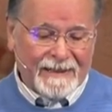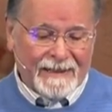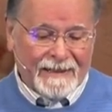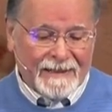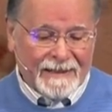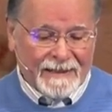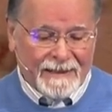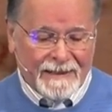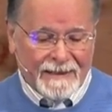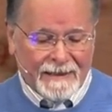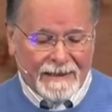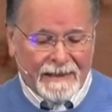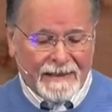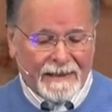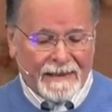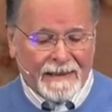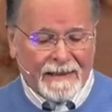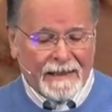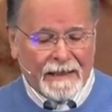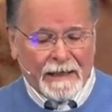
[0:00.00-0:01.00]

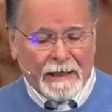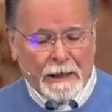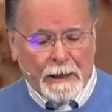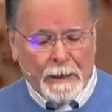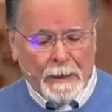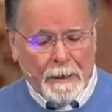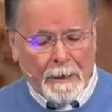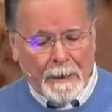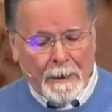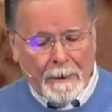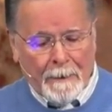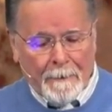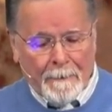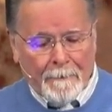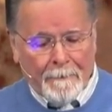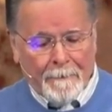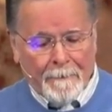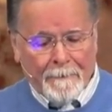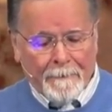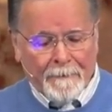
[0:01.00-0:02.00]

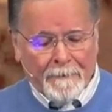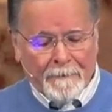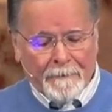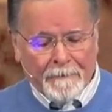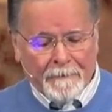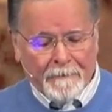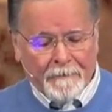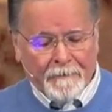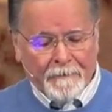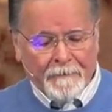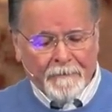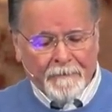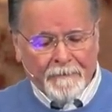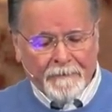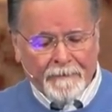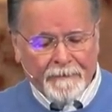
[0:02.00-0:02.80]
Nobody speaks.